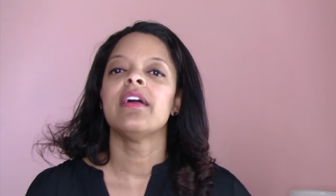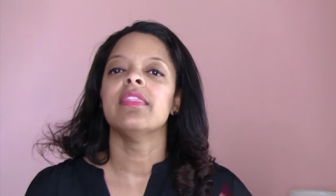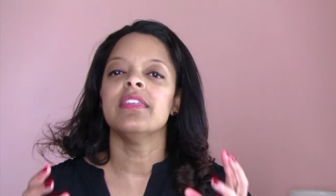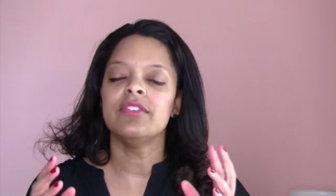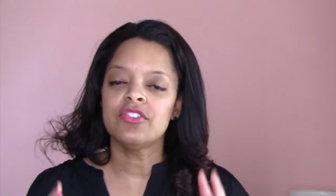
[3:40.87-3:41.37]

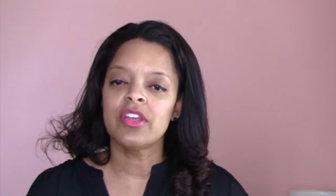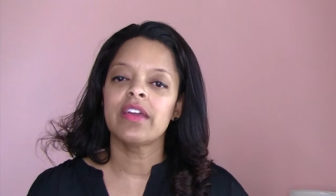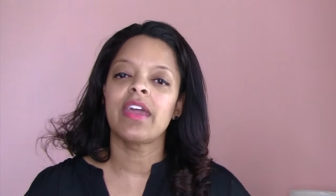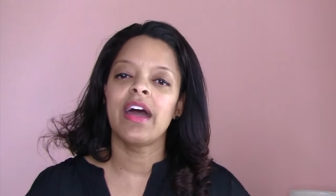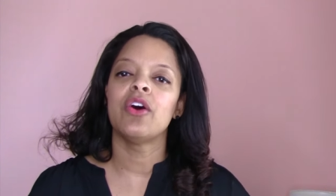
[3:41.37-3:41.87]
then
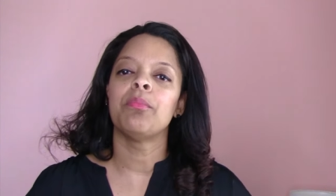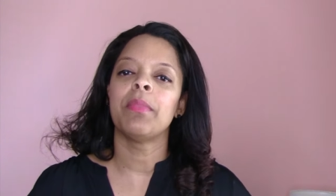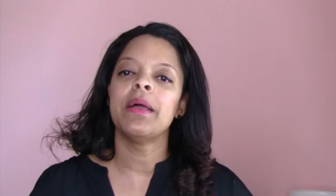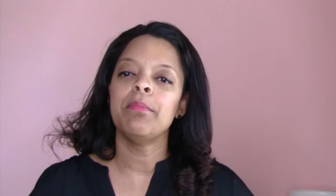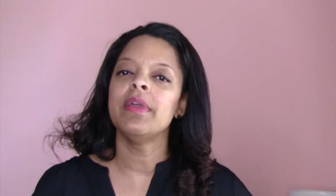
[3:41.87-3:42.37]
check out
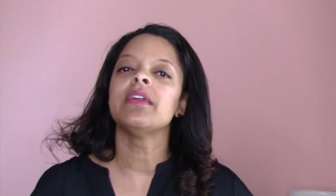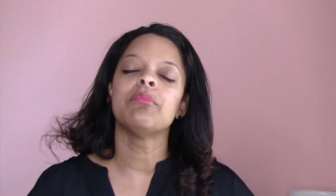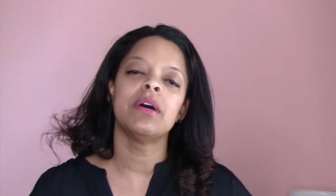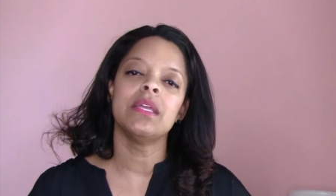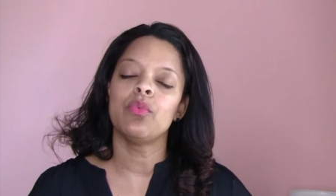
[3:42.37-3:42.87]
my Make
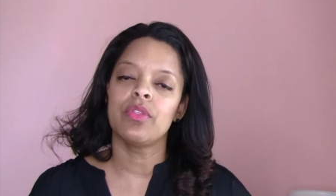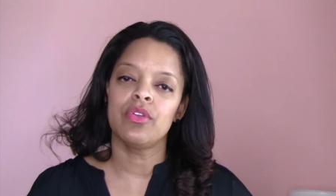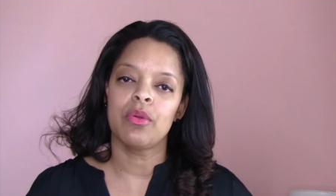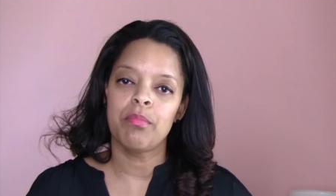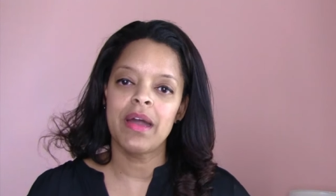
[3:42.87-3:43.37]
Money with
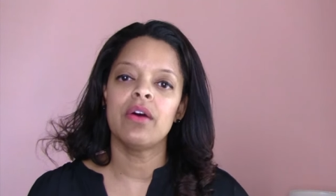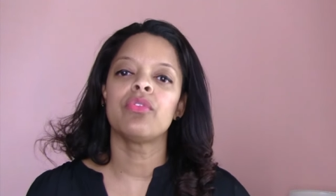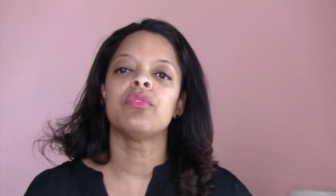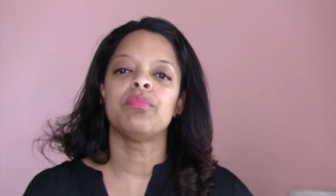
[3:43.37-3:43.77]
Your Mouth